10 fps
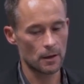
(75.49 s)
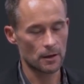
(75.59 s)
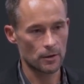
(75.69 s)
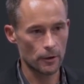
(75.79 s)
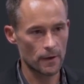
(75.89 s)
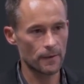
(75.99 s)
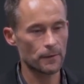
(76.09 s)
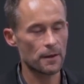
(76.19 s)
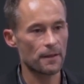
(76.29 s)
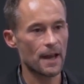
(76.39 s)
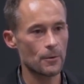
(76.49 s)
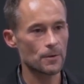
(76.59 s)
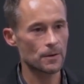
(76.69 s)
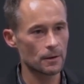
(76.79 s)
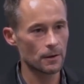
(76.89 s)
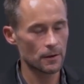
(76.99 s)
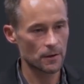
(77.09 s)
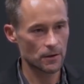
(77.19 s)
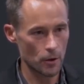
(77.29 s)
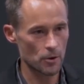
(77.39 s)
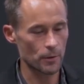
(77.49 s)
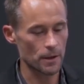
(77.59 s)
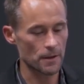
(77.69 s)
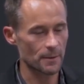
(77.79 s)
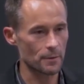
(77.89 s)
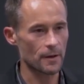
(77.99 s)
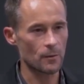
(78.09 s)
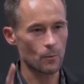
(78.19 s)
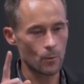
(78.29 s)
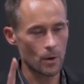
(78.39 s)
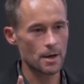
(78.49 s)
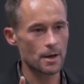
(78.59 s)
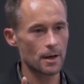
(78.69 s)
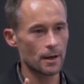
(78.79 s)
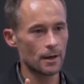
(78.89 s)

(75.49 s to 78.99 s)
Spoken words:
250,000 surgeries to prevent 1